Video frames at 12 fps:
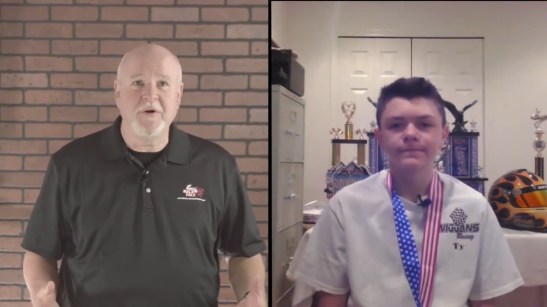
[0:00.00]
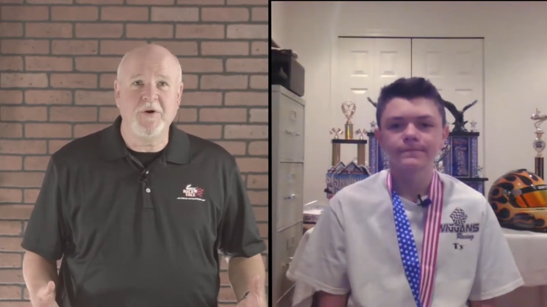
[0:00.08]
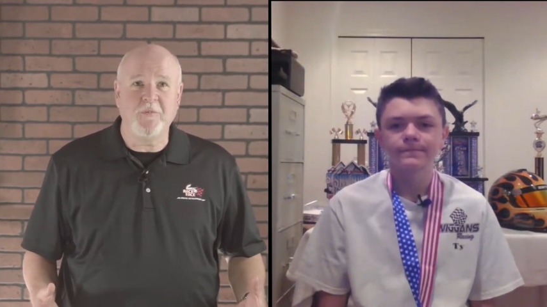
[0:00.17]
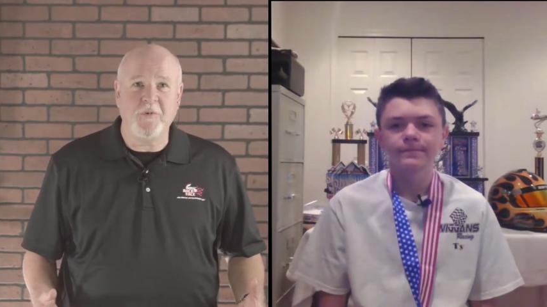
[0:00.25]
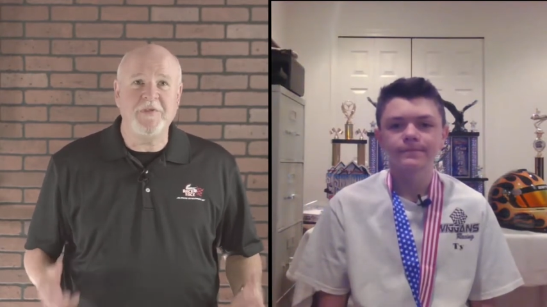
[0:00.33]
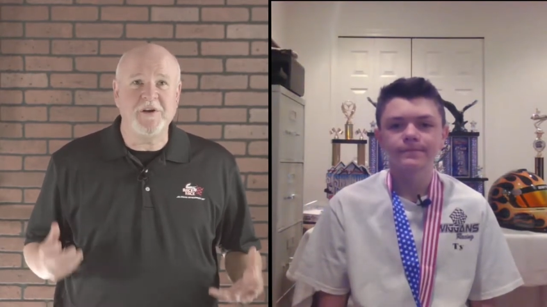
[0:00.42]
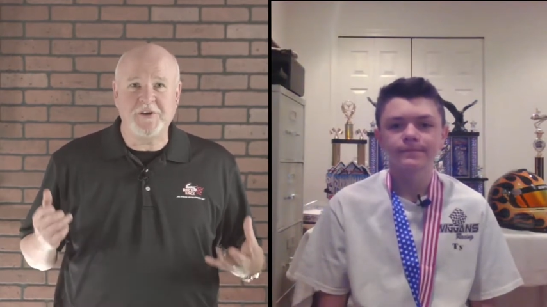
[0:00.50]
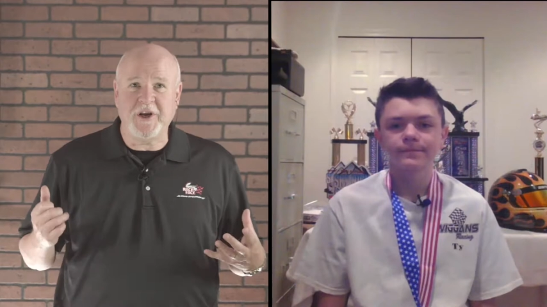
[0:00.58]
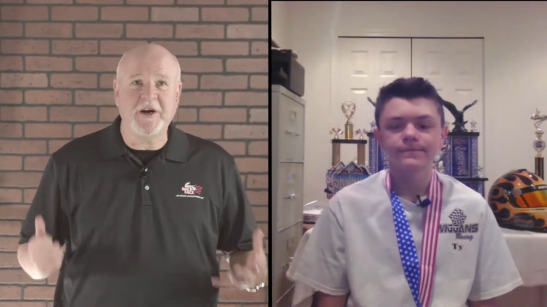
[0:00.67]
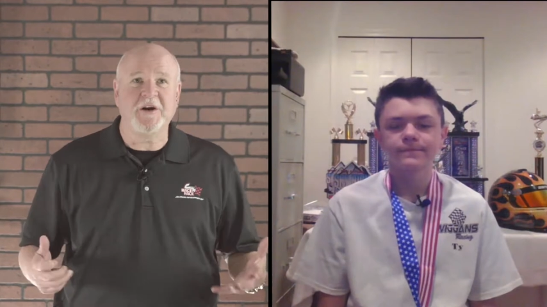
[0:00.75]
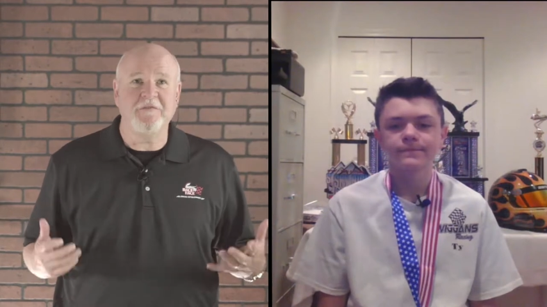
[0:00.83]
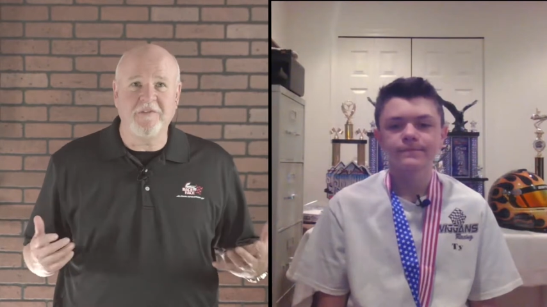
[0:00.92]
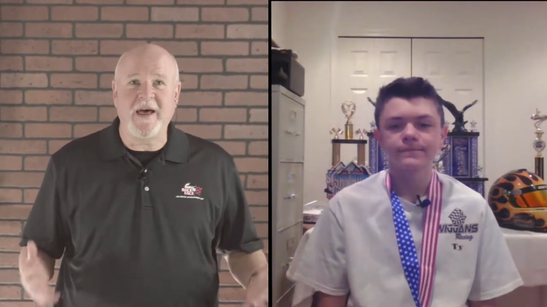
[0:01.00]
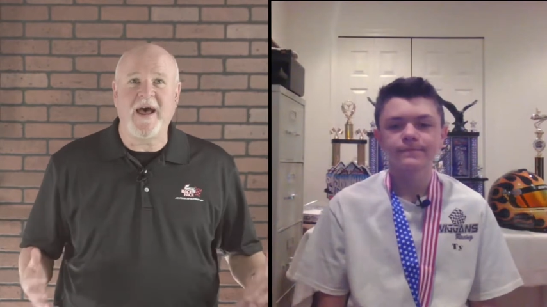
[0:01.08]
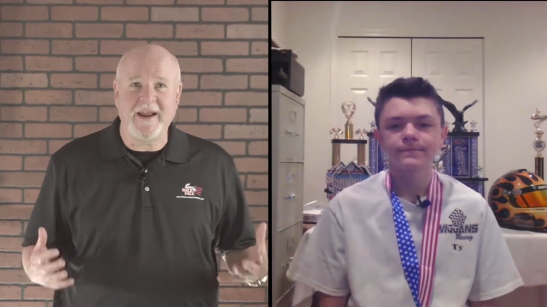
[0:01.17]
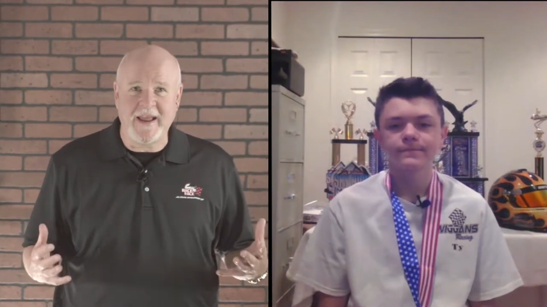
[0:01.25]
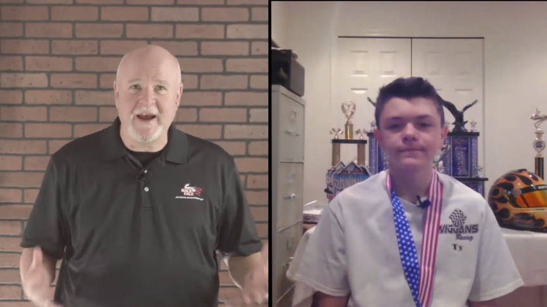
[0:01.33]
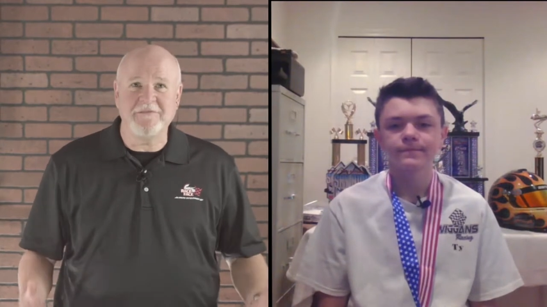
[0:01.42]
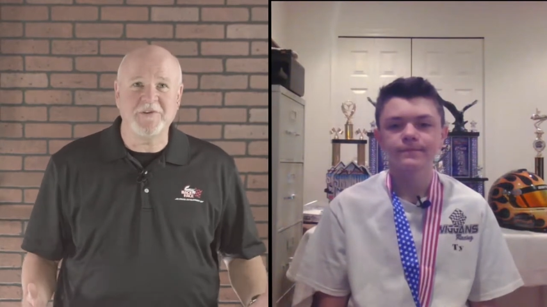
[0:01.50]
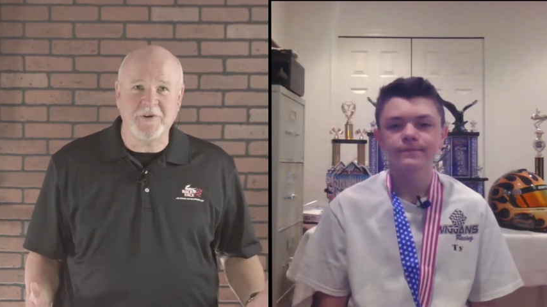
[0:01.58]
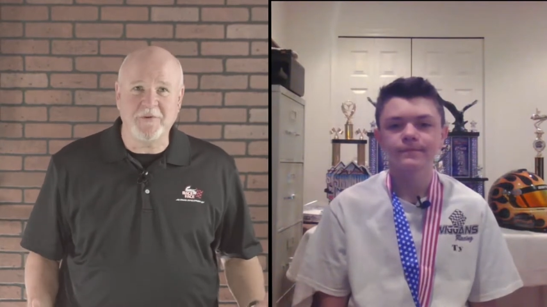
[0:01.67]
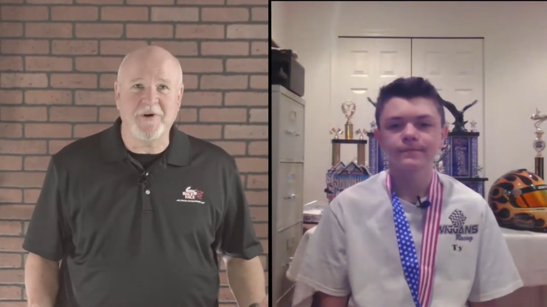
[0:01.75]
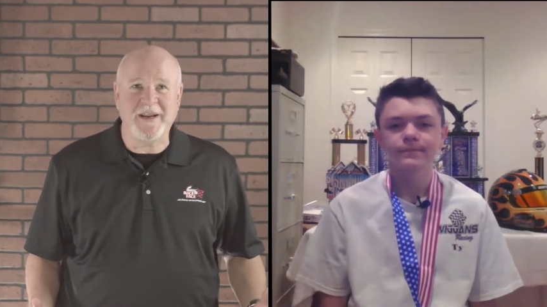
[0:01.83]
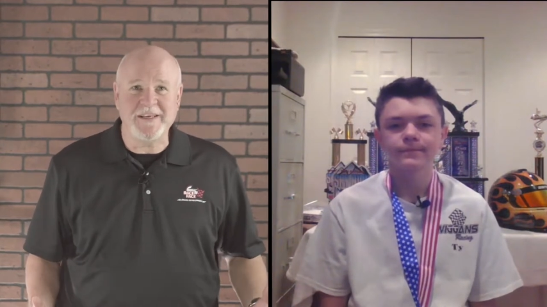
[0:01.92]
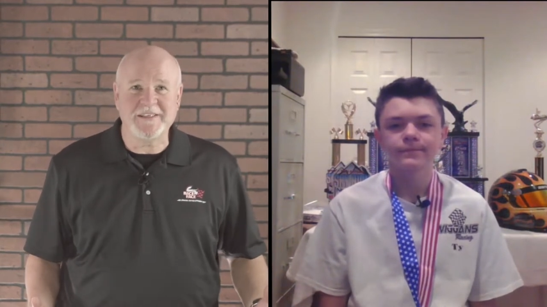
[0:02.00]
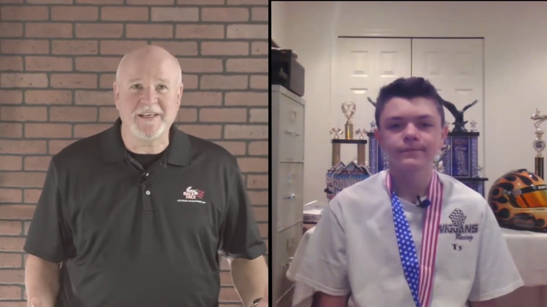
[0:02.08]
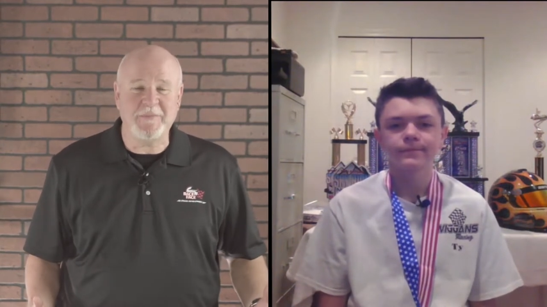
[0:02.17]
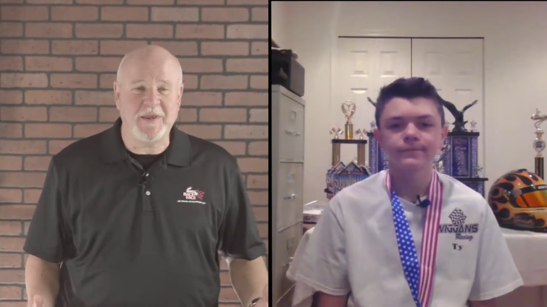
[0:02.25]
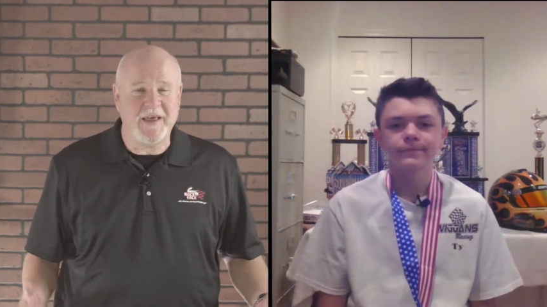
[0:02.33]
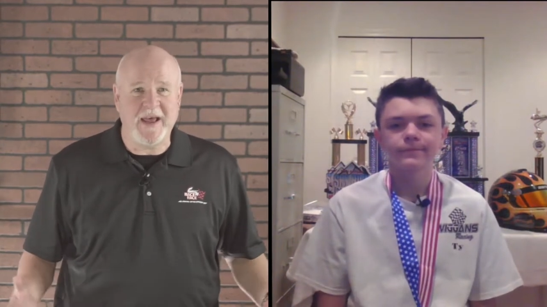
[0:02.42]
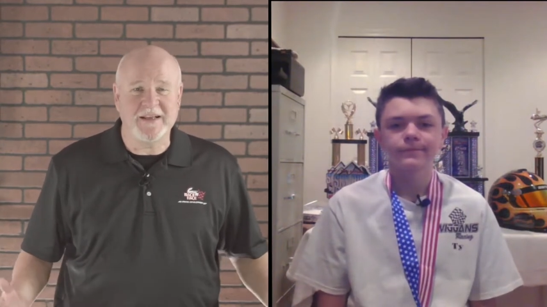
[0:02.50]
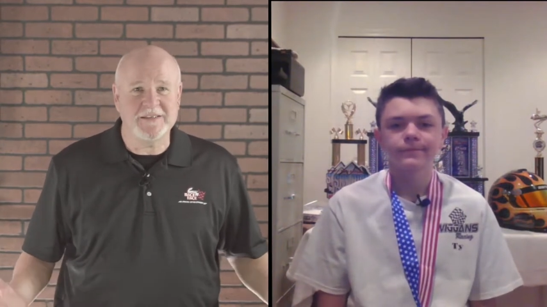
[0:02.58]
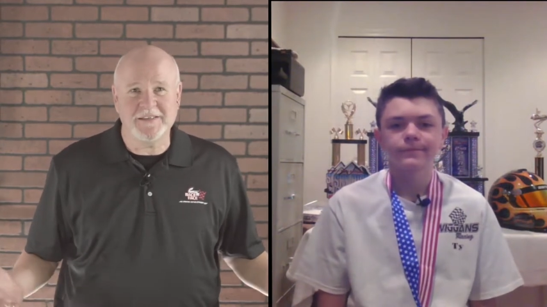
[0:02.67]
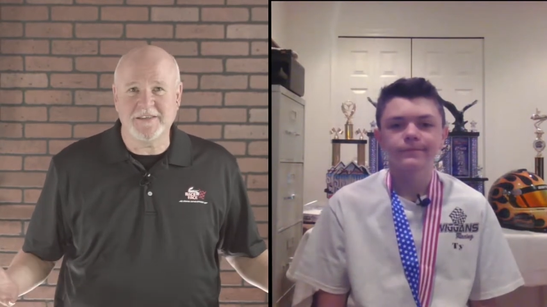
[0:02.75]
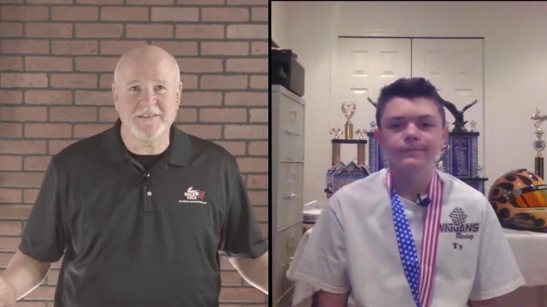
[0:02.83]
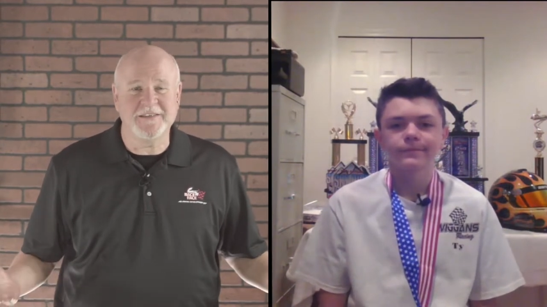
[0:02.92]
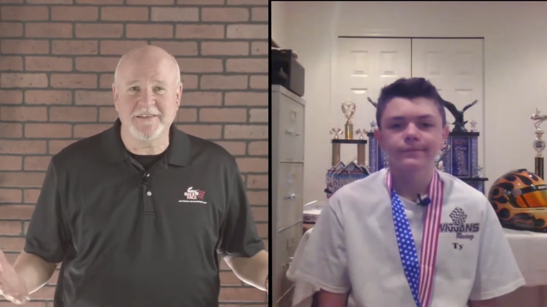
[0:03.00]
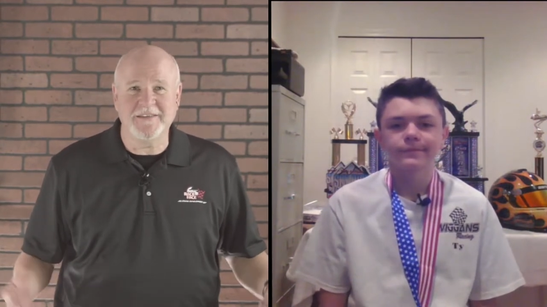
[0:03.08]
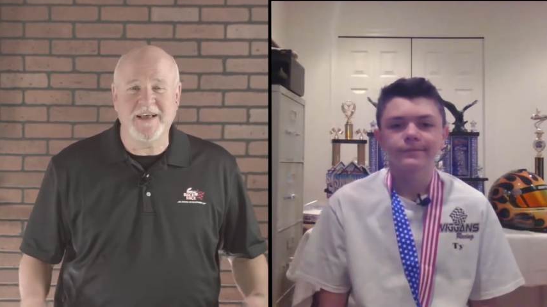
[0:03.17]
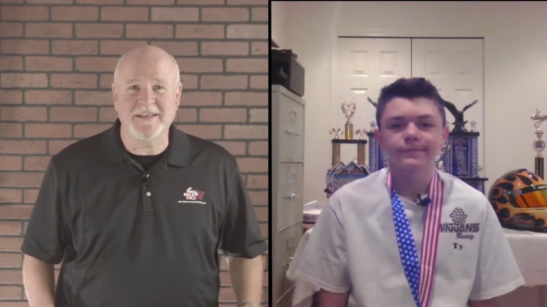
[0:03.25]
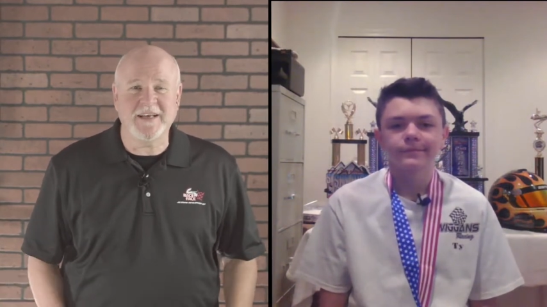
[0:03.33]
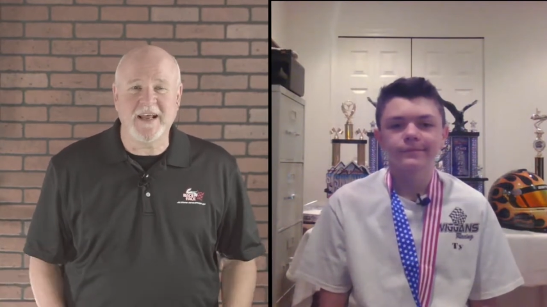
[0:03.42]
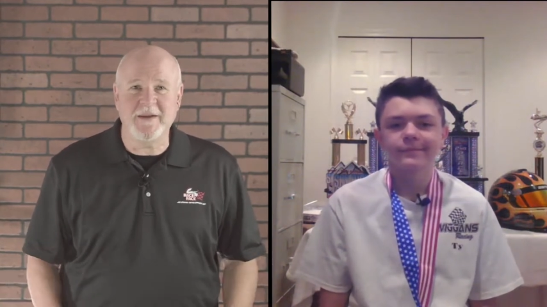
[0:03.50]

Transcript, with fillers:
Speaker 1: with the checkered flag after a race? I mean, that's that's got to